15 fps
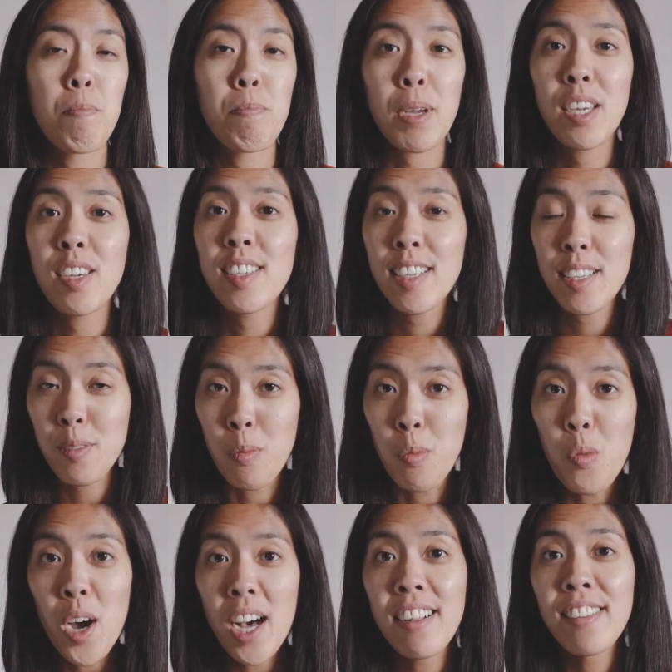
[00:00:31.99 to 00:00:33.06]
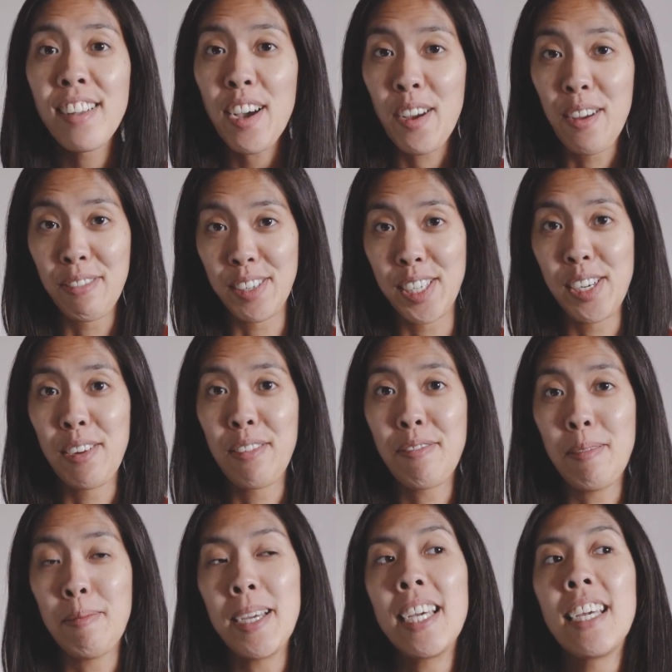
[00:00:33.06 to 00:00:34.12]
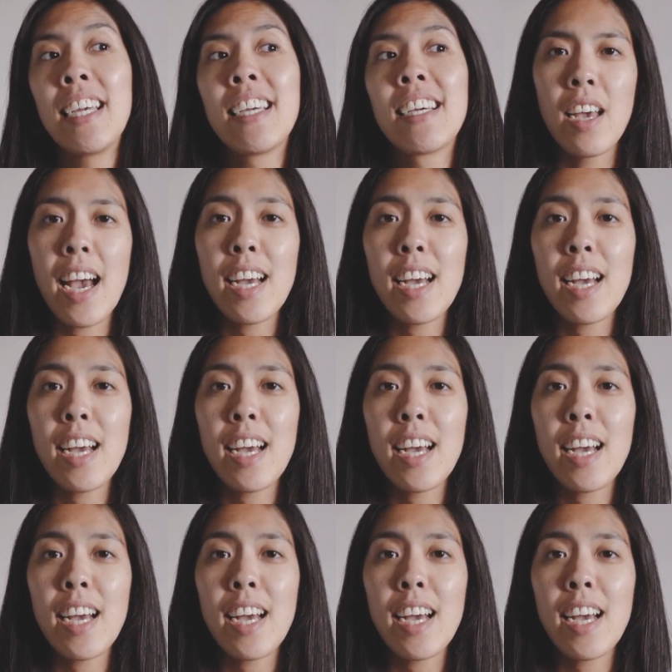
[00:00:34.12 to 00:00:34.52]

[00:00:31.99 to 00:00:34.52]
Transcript: because it's well overdue for me.